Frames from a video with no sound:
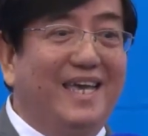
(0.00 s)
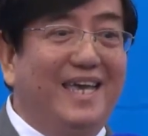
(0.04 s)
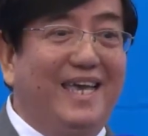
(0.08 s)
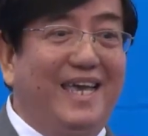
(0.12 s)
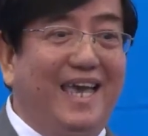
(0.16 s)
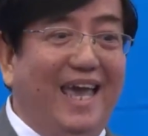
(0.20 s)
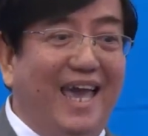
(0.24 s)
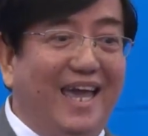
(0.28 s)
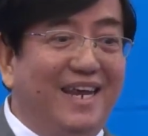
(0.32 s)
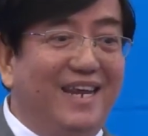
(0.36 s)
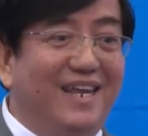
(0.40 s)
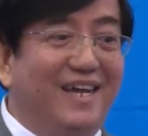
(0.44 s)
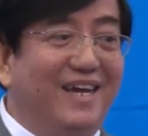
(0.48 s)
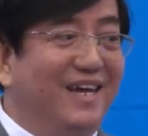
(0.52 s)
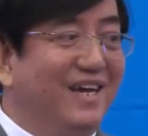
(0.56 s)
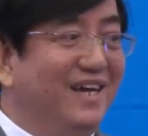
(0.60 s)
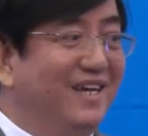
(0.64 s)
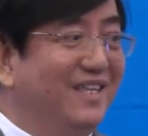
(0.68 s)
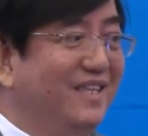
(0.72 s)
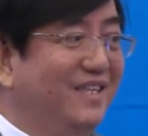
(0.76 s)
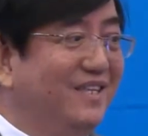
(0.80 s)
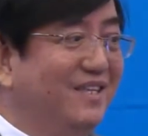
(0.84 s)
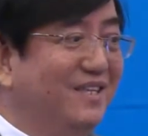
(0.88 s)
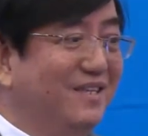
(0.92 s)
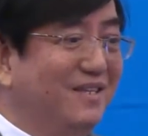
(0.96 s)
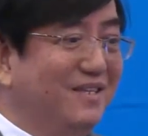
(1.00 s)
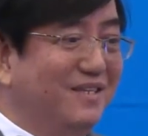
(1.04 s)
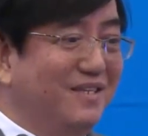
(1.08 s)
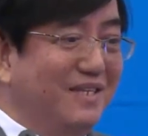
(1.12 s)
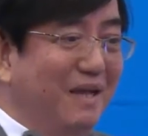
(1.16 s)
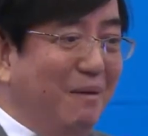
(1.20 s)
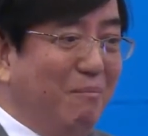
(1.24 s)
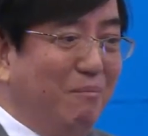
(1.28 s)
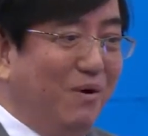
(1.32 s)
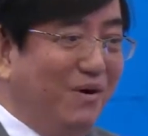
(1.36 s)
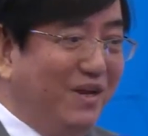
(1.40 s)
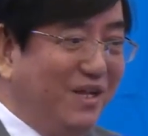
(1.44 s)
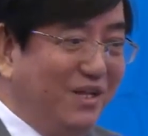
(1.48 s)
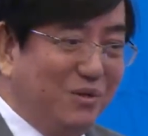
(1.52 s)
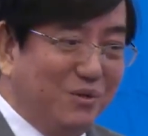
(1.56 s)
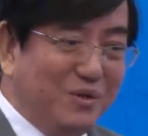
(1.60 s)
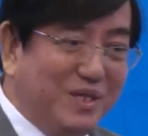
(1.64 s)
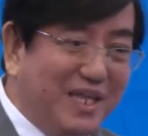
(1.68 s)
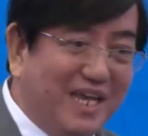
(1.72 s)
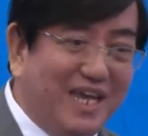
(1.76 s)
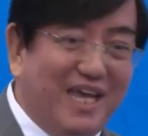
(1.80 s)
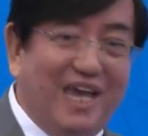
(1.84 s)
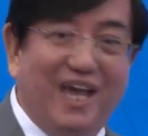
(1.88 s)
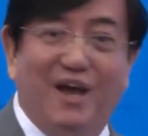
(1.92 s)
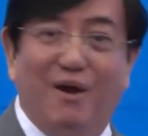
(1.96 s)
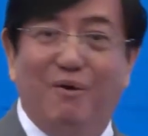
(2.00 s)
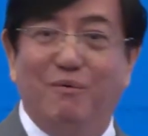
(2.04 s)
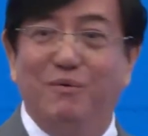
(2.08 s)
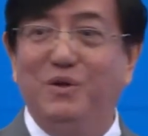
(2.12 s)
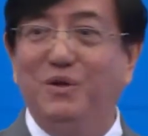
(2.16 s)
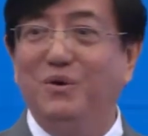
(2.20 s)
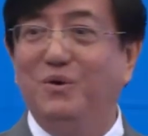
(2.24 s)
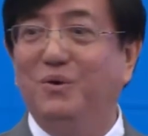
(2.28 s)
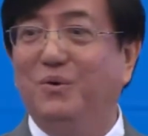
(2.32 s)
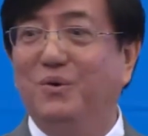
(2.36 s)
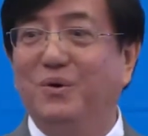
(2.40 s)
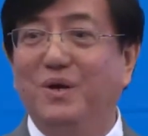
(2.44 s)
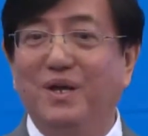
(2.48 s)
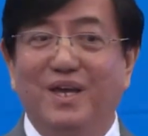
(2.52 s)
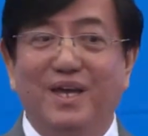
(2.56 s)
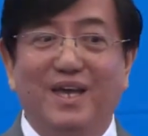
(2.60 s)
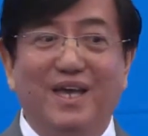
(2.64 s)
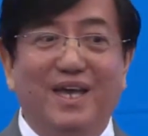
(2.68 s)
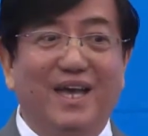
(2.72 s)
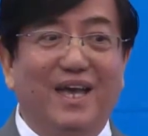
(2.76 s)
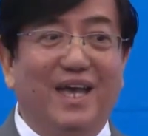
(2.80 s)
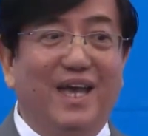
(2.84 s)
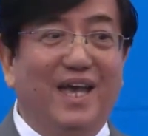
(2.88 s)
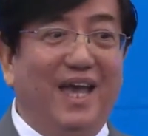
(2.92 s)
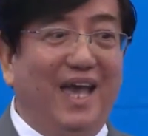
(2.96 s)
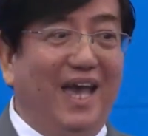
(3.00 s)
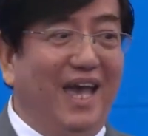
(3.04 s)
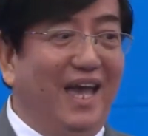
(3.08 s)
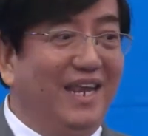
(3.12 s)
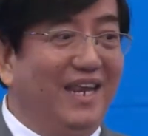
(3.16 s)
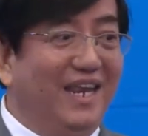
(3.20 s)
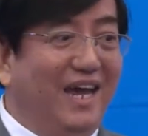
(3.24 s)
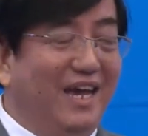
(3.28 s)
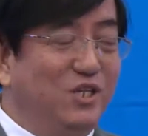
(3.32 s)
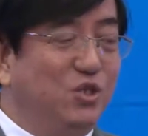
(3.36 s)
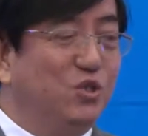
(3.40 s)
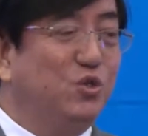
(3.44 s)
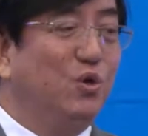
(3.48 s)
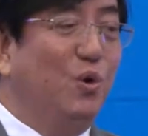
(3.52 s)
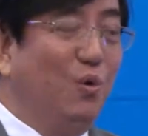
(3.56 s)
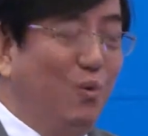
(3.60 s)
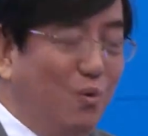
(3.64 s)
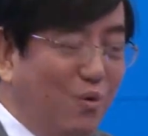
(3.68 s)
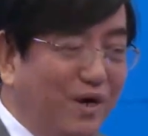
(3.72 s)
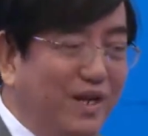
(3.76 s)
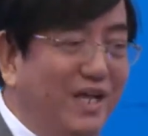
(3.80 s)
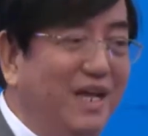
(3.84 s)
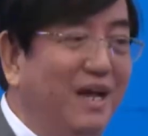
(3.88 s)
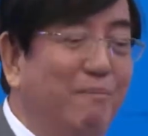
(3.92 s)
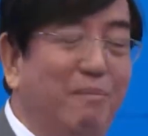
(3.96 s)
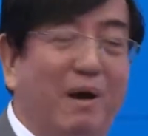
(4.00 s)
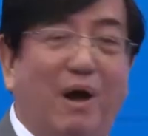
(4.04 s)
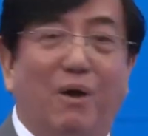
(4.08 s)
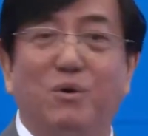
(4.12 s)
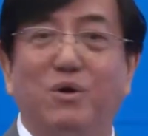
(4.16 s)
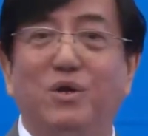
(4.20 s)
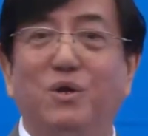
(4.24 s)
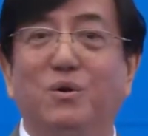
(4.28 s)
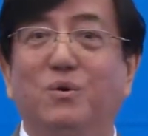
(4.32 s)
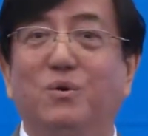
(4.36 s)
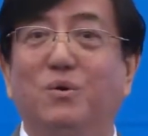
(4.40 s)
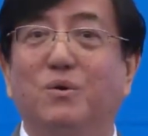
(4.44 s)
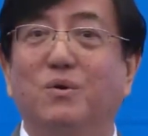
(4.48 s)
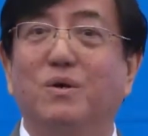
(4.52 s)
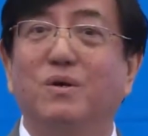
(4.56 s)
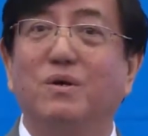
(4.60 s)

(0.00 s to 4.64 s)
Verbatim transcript: get somebody to take care of you. And I'm so worried about you.